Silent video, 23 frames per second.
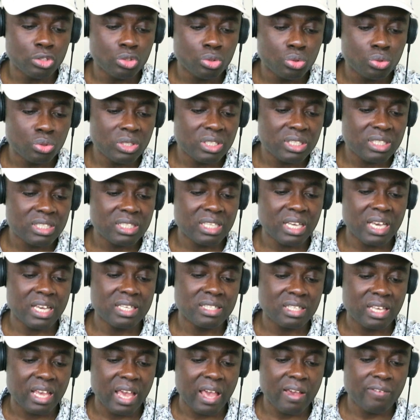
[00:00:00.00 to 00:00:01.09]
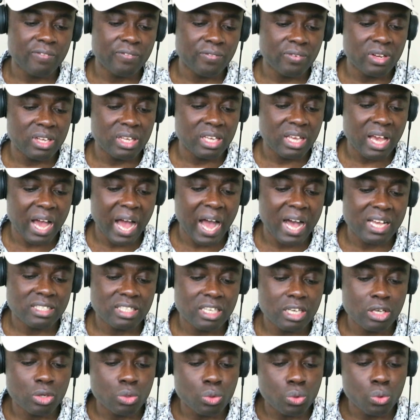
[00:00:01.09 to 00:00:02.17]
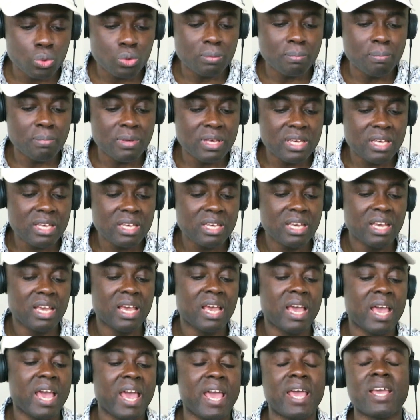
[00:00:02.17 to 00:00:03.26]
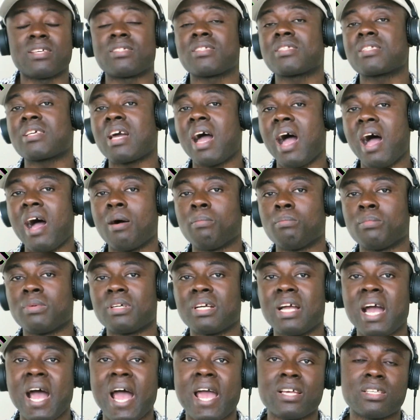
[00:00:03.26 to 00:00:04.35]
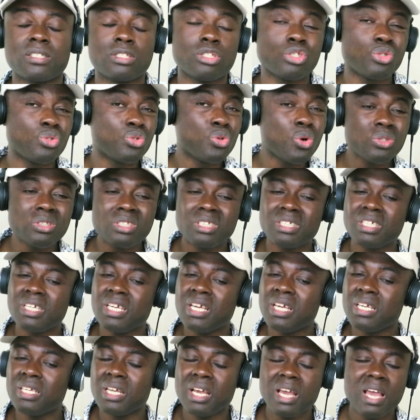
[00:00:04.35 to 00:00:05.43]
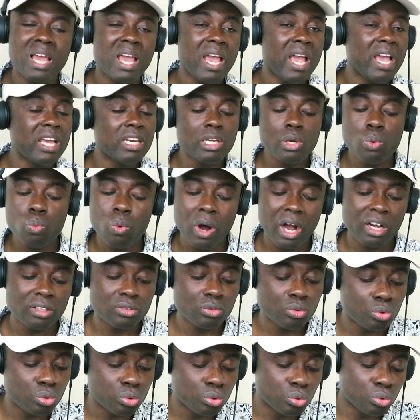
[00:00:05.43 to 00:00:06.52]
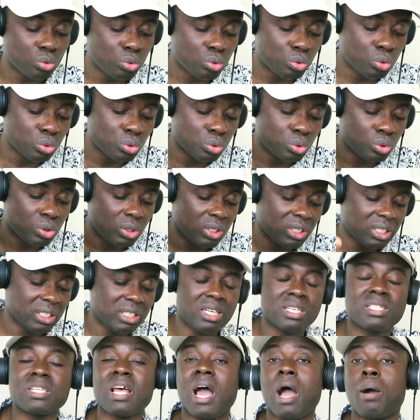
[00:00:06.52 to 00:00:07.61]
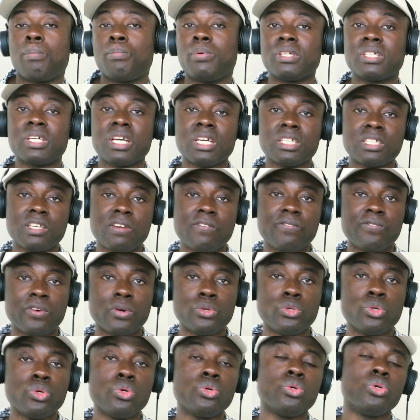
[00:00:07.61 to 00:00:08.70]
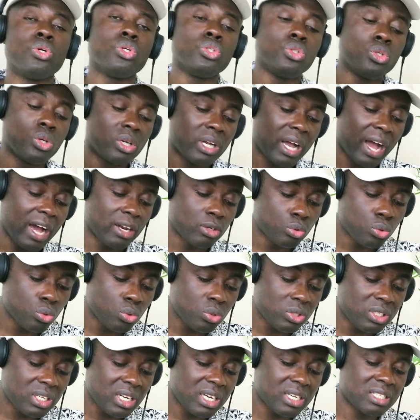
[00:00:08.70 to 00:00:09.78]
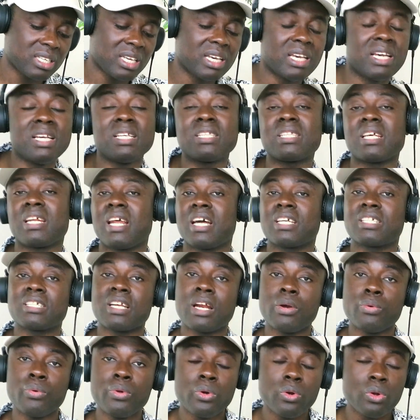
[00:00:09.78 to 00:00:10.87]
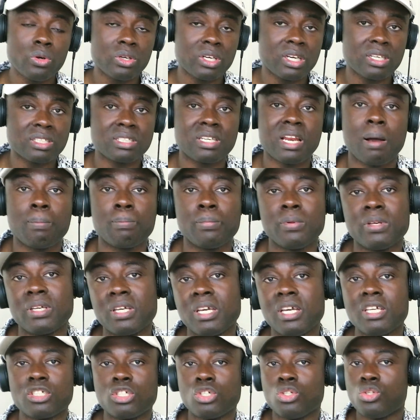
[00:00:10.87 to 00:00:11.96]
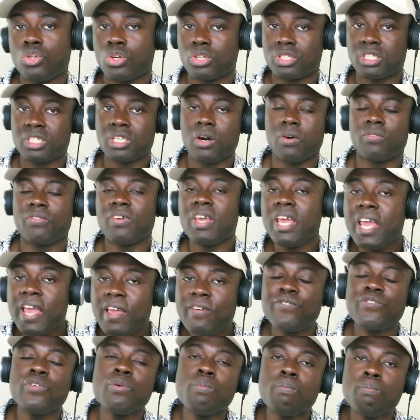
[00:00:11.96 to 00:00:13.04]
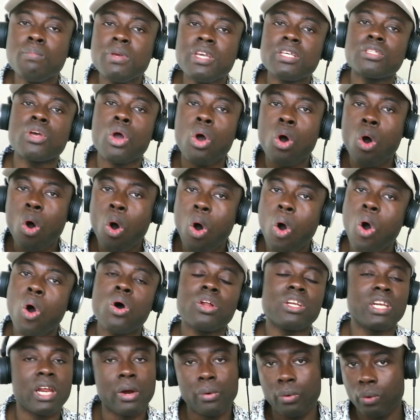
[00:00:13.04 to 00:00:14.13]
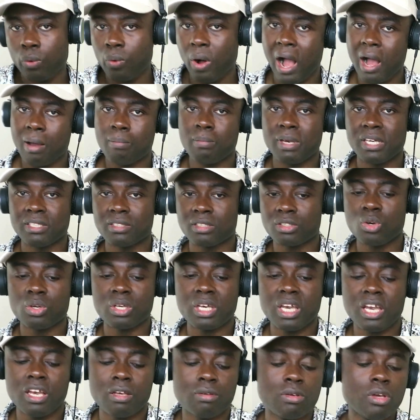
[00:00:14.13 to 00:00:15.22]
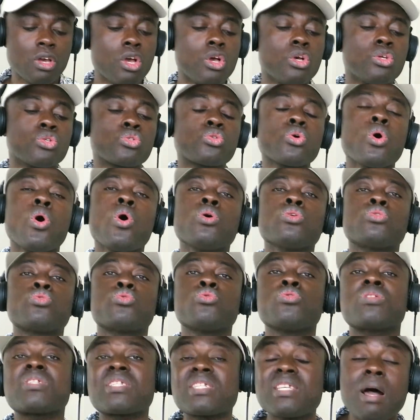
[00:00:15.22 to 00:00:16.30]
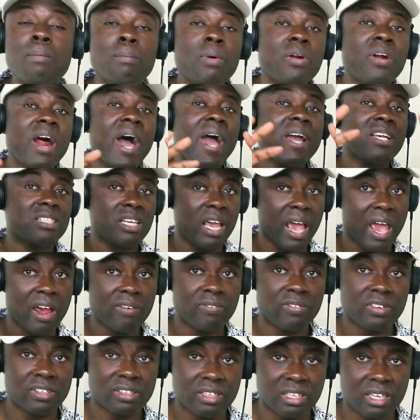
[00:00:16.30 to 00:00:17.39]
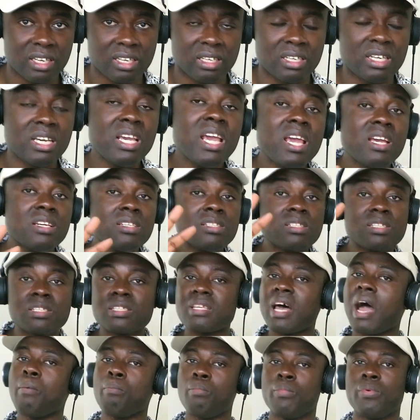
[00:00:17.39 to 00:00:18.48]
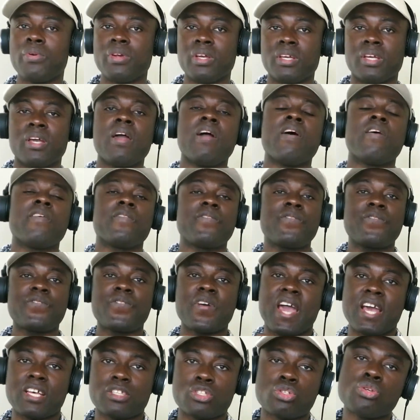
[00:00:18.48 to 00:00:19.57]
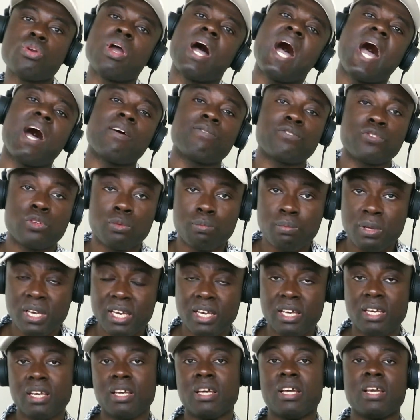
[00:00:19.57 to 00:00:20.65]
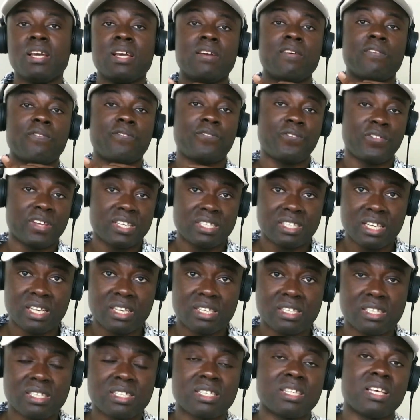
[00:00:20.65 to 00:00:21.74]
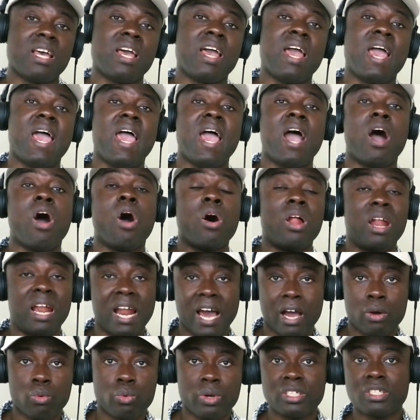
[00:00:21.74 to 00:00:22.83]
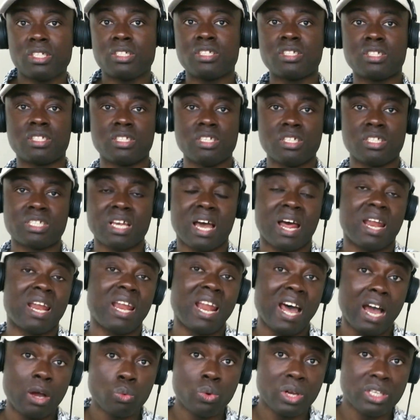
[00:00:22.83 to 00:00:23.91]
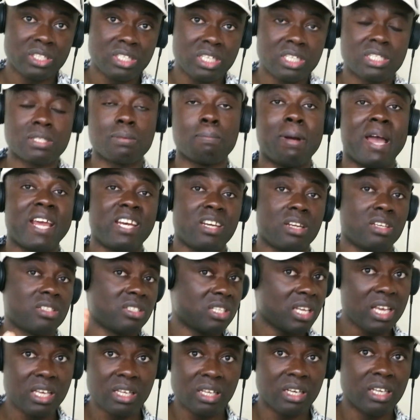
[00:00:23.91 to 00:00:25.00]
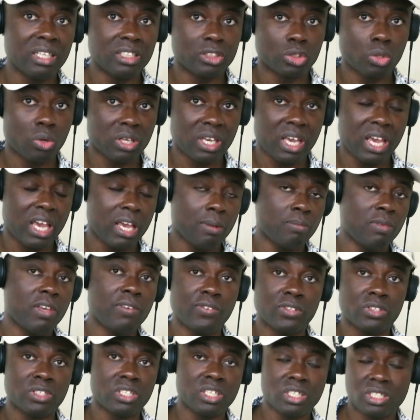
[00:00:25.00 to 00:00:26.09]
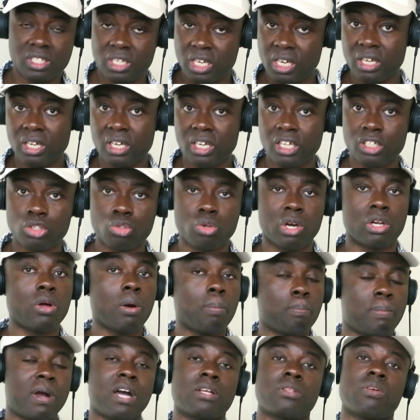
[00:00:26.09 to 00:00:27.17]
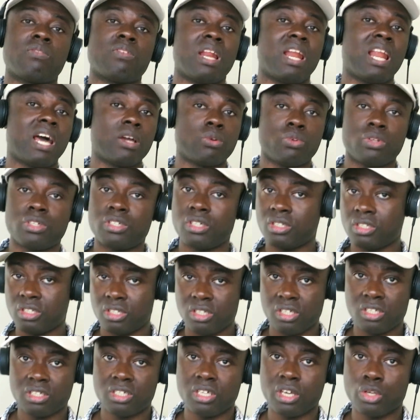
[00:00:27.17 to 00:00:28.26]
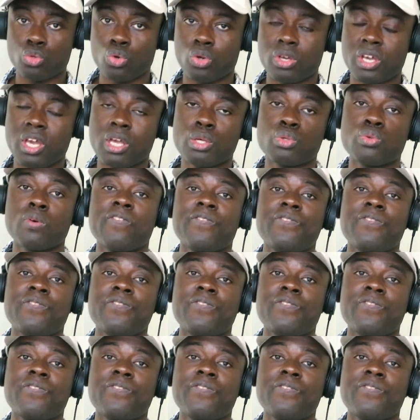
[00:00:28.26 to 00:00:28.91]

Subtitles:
treat it carefully, as it could be a scam. Guys, you don't need anyone to do this application for you. You can do this international relocation application yourself if you meet all the requirements. Okay, so to summarize everything in summary, first you have to be physics or languages teacher, languages minus English. Okay, if you teach English, you are not part of the languages teachers. Okay, so